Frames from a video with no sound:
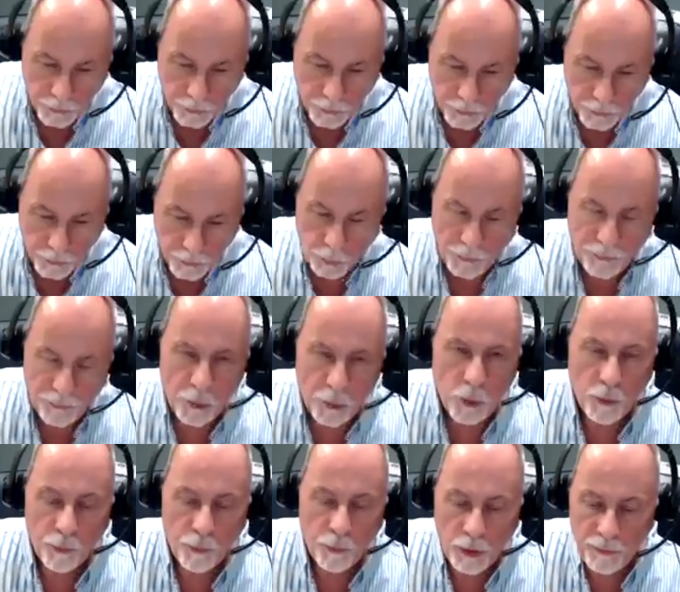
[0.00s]
a review
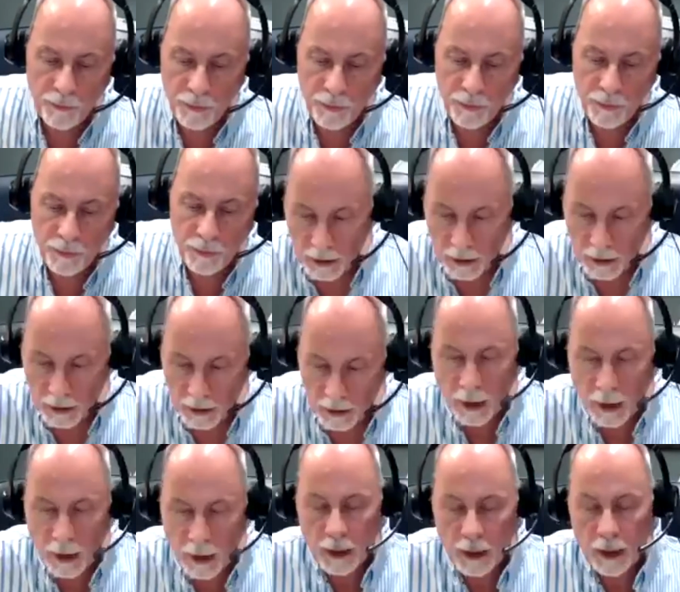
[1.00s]
of previous
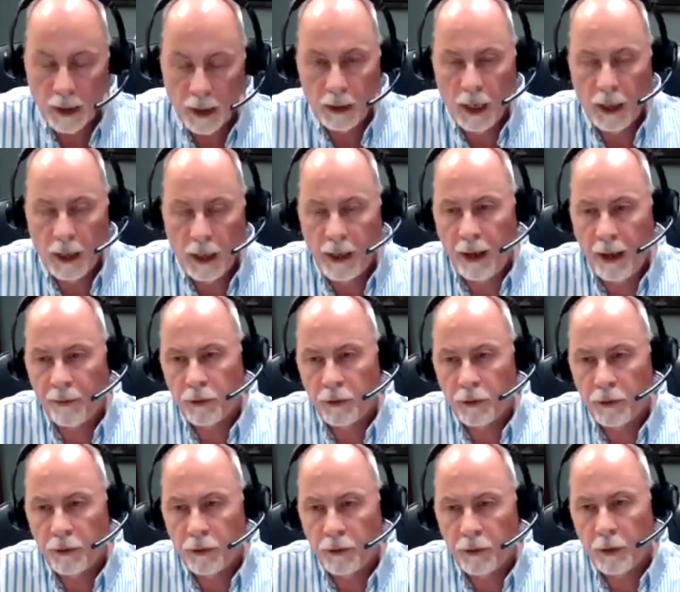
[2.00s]
lessons, and I
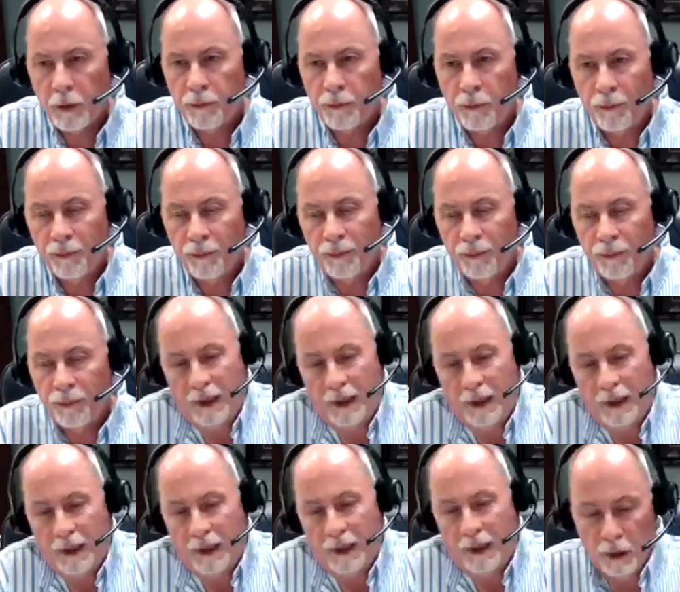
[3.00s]
have to
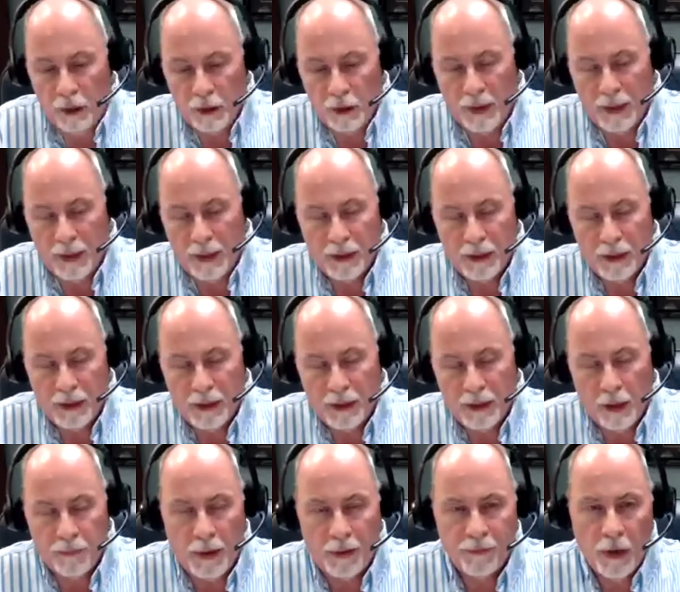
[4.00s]
excuse
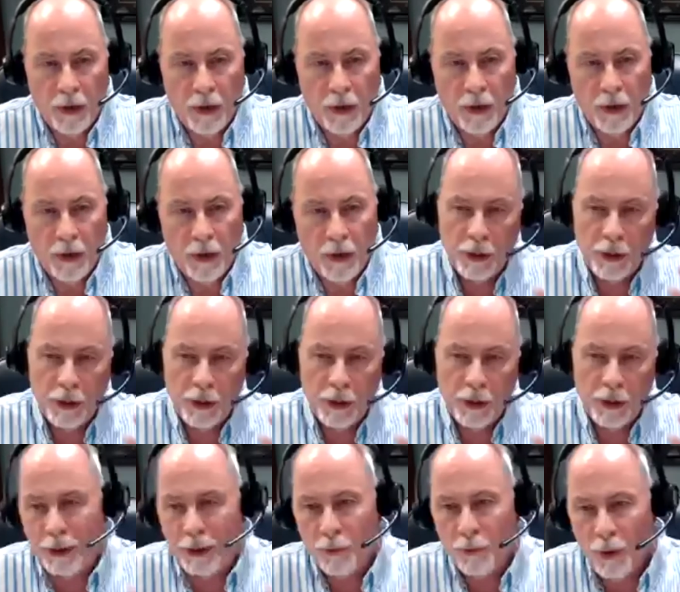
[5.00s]
myself. I've got one
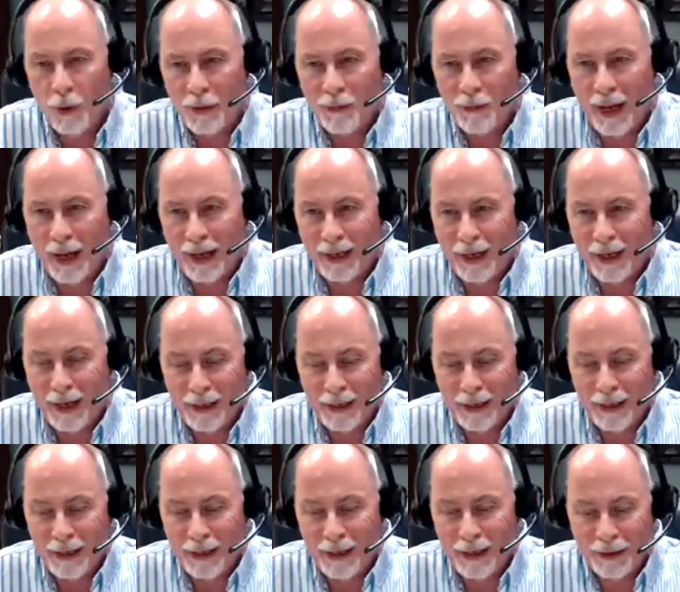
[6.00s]
good eye and one bad
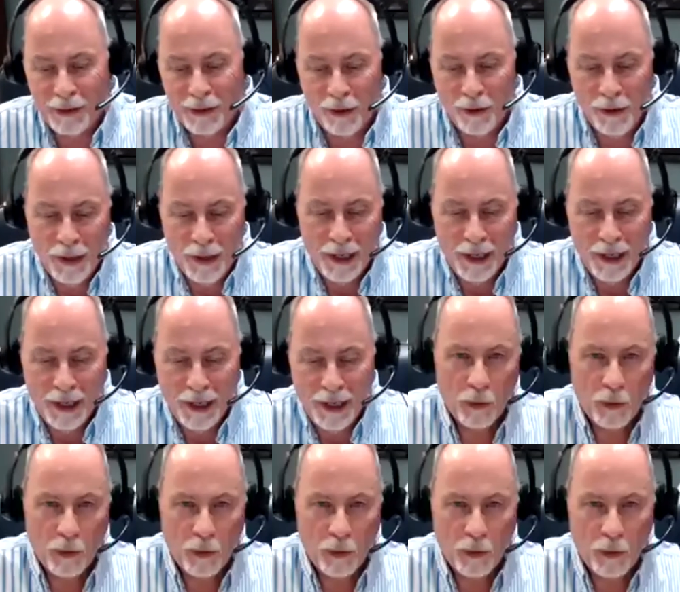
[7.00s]
eye, so
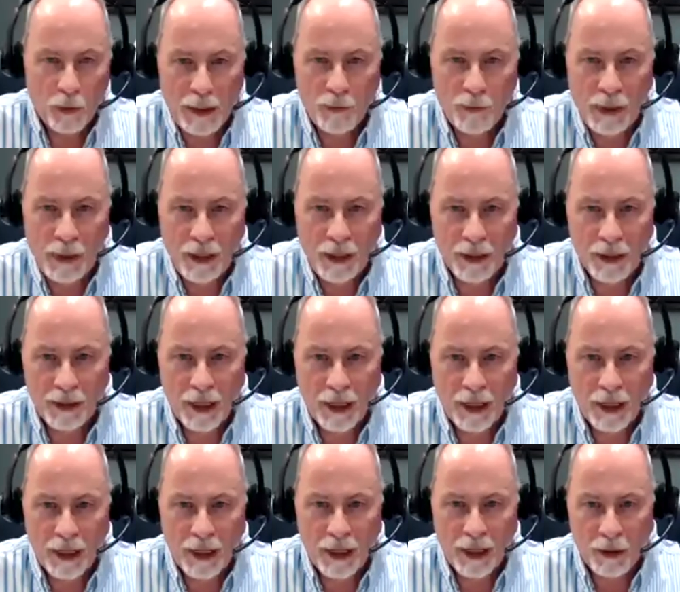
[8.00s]
hard to read
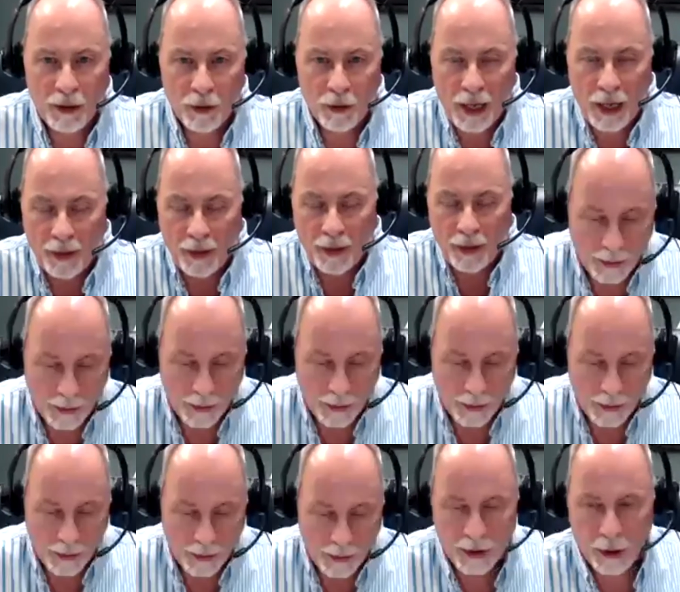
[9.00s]
because I don't have the
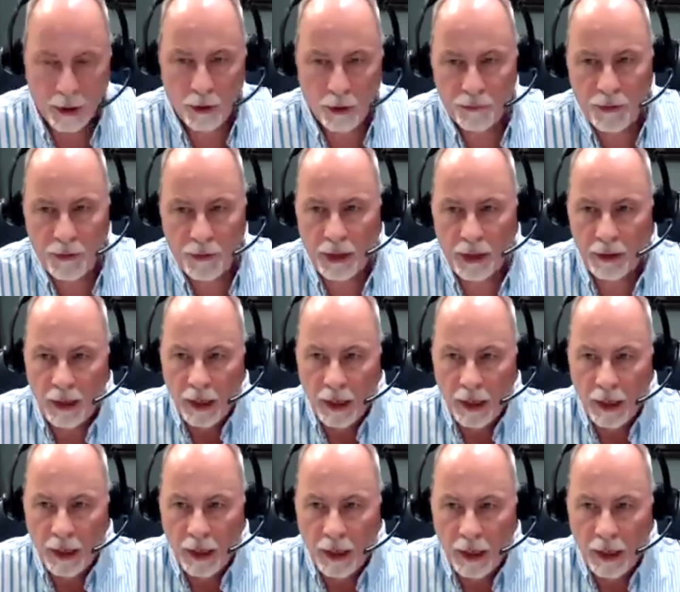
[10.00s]
perception. So if I